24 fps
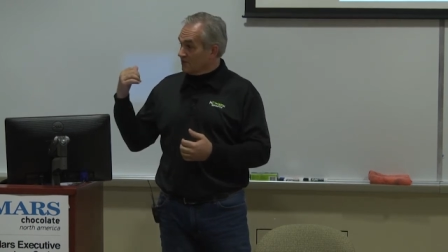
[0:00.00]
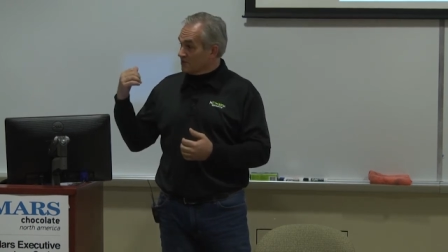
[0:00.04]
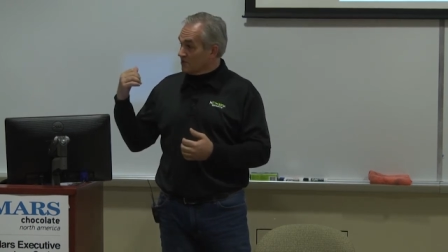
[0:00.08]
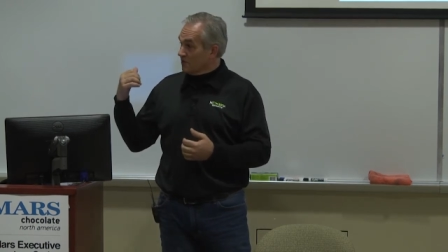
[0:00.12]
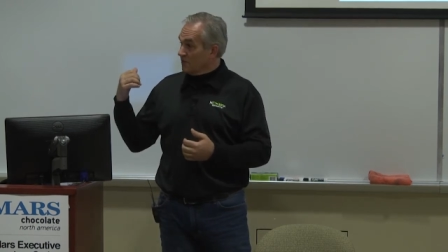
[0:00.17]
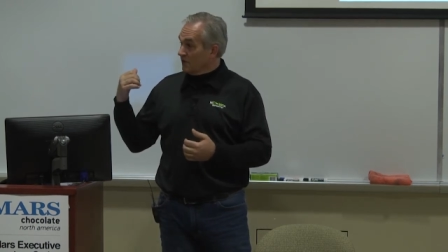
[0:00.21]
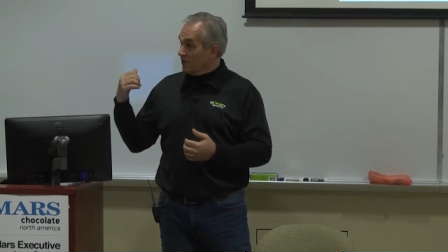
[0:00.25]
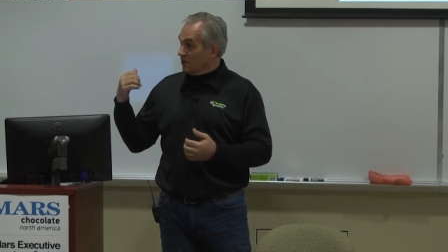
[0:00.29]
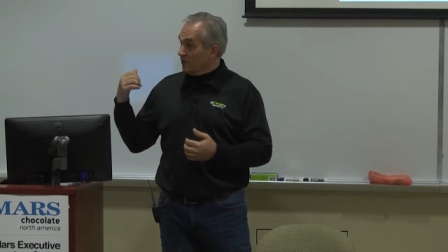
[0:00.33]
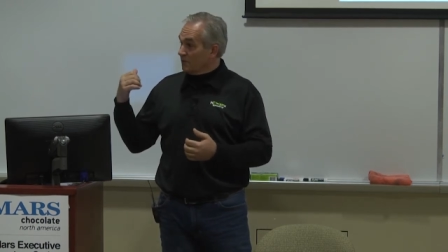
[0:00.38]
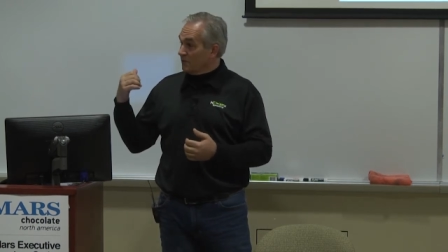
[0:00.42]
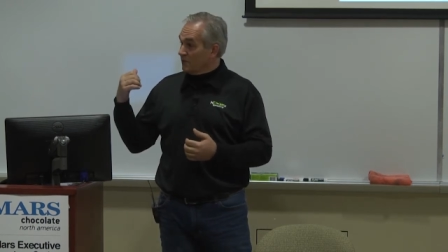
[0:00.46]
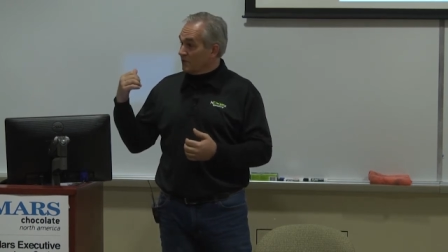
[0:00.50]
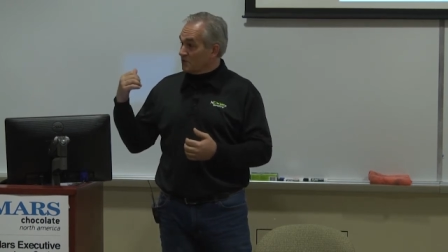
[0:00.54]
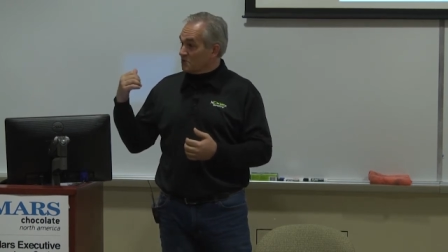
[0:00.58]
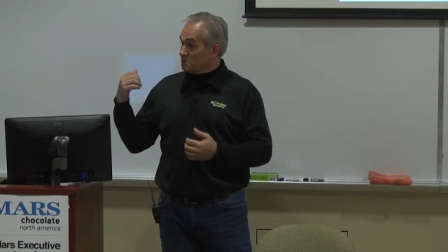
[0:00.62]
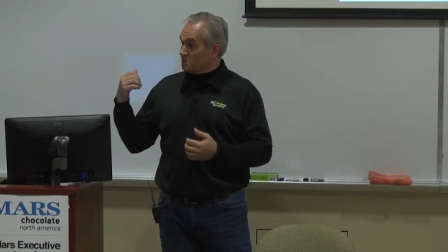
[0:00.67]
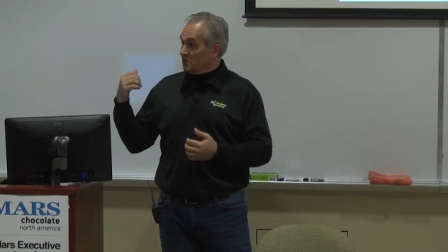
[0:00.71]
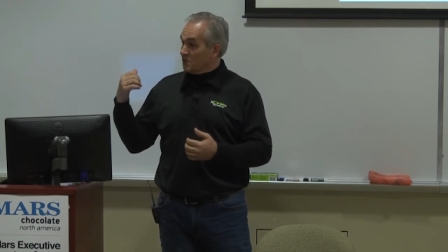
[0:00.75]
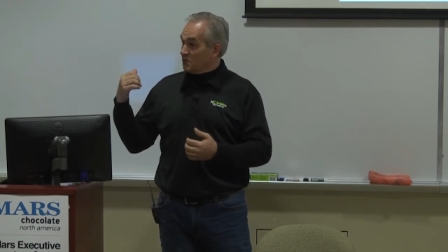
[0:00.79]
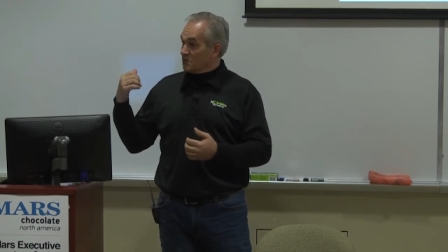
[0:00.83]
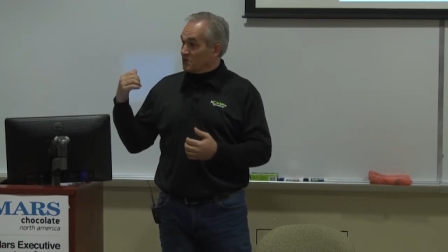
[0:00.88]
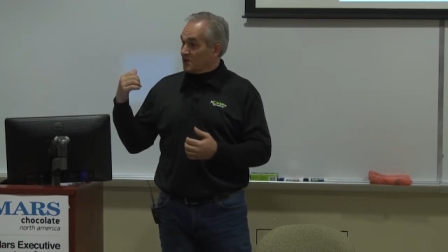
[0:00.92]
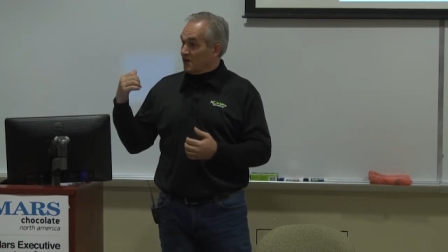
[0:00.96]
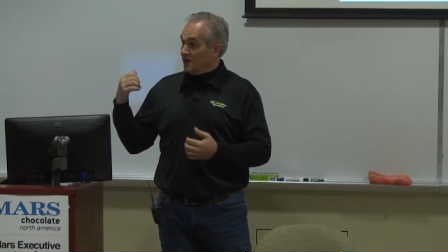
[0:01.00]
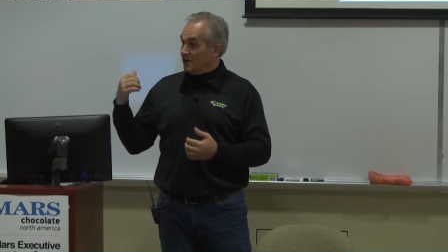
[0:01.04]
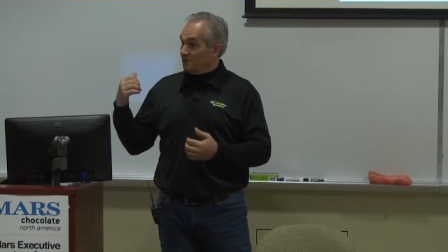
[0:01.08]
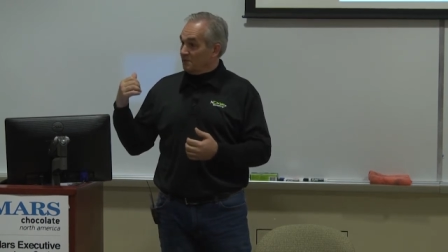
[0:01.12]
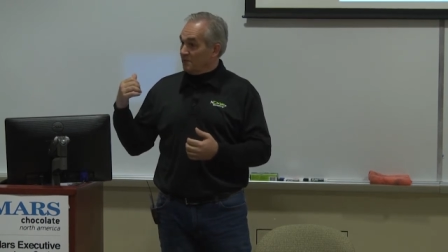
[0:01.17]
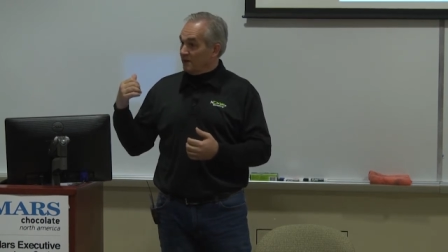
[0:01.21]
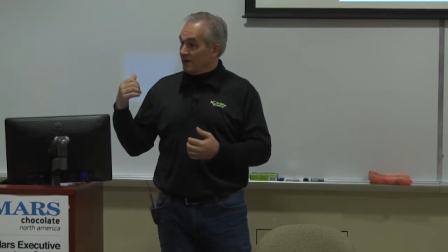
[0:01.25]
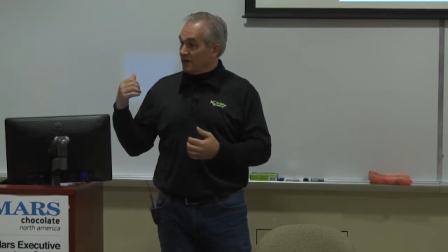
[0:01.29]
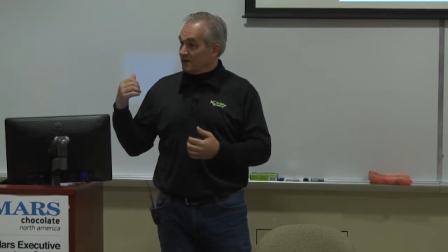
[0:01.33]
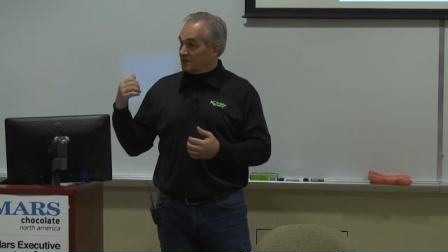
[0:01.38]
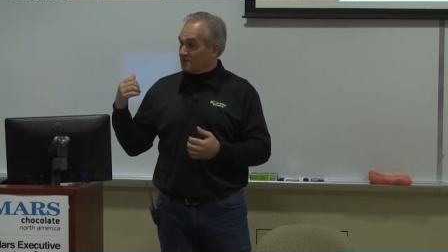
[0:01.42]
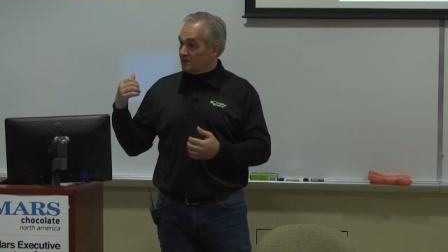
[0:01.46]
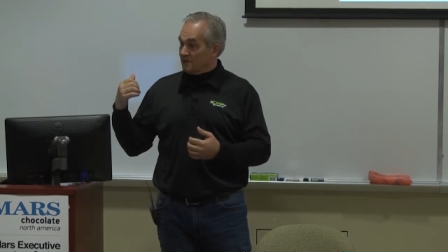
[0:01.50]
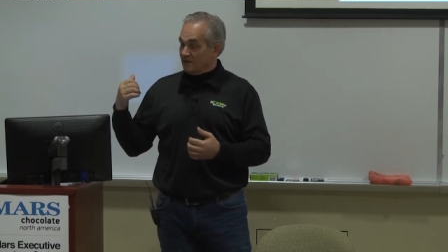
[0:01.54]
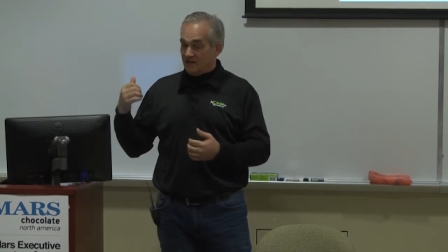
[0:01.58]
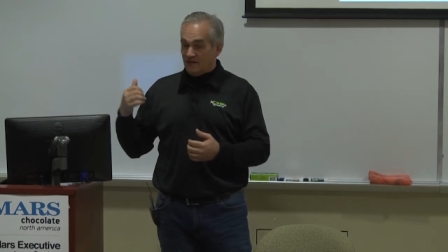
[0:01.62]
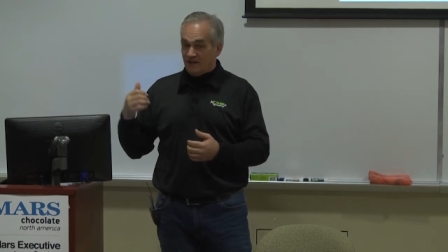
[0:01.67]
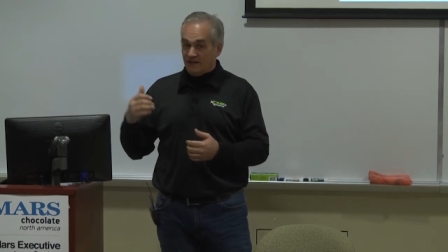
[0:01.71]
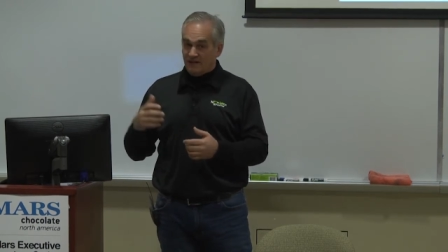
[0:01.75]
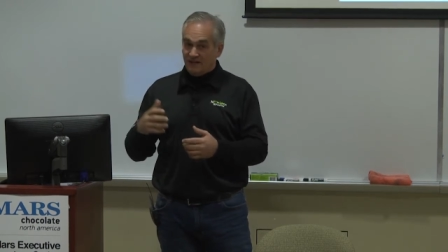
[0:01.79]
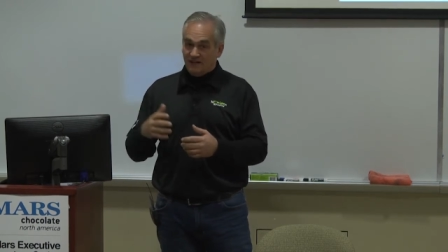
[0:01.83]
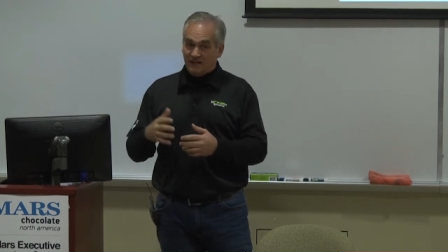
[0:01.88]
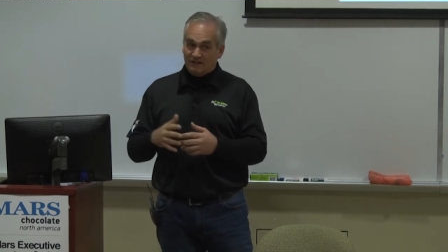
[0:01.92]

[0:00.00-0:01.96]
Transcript: so we opened a sports complex, but I,